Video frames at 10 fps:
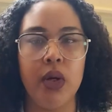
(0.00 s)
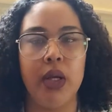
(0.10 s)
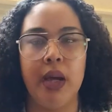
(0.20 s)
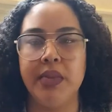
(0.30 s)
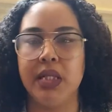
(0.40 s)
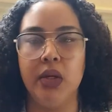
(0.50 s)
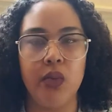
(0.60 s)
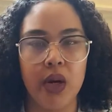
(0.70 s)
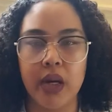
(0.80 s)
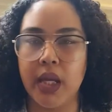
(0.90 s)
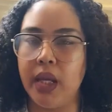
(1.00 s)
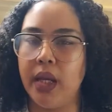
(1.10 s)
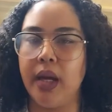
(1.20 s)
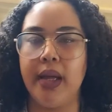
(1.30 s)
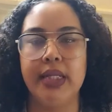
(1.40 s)
I'm still working.
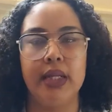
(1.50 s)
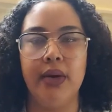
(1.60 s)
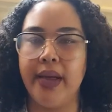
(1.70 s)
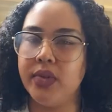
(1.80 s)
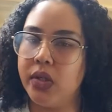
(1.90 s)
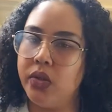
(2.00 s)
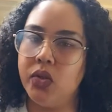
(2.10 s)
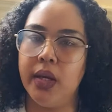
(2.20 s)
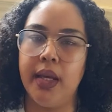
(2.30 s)
I still have children.